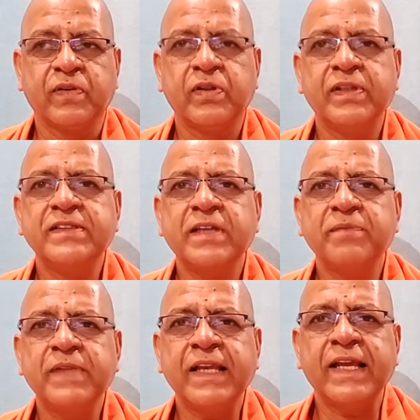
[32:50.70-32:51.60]
So this is
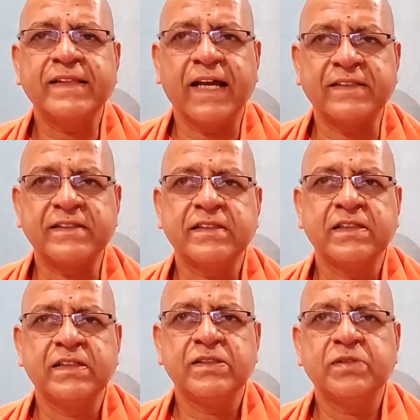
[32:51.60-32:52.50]
something like that.
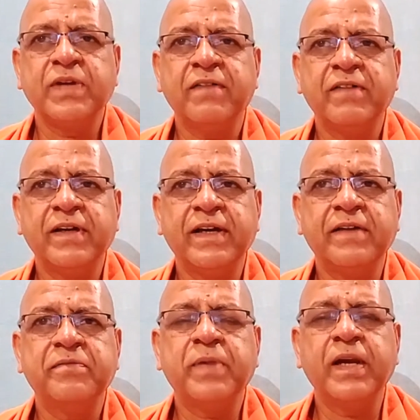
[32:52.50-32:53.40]
So we have
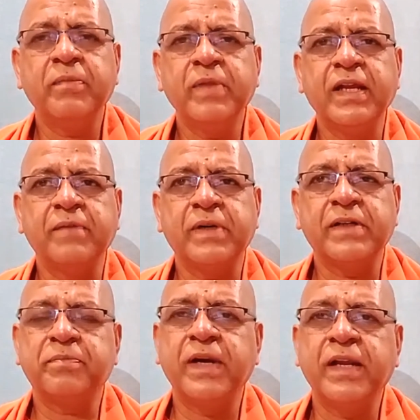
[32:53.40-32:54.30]
a preliminary, but
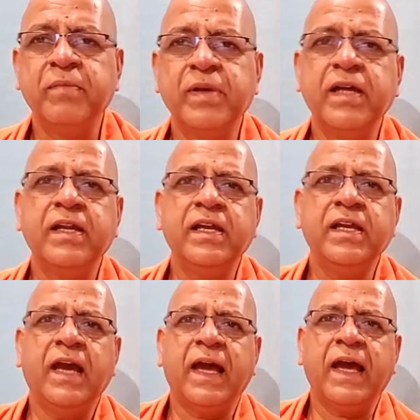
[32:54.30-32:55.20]

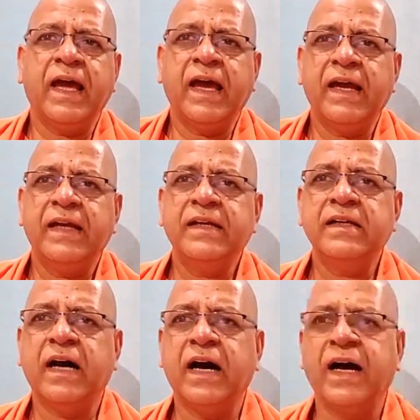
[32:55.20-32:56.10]
preliminary and
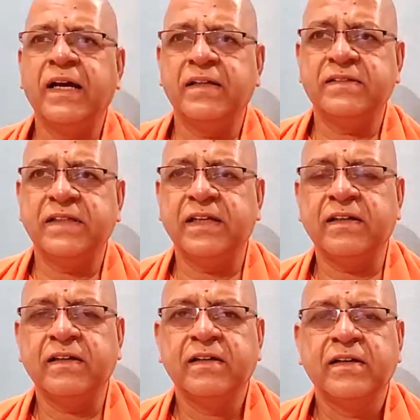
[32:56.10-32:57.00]
higher thing.
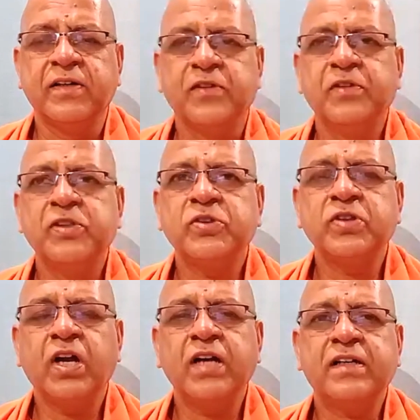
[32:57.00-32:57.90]
We should
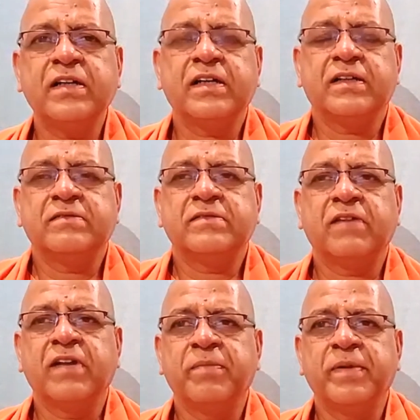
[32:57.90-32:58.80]
not
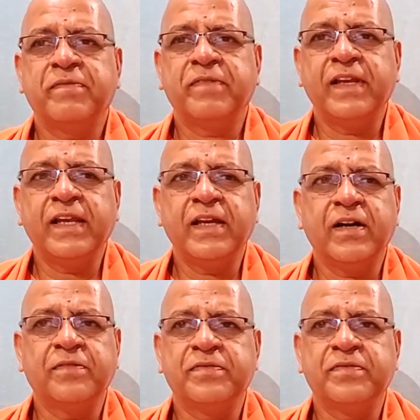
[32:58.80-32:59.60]
develop a feeling of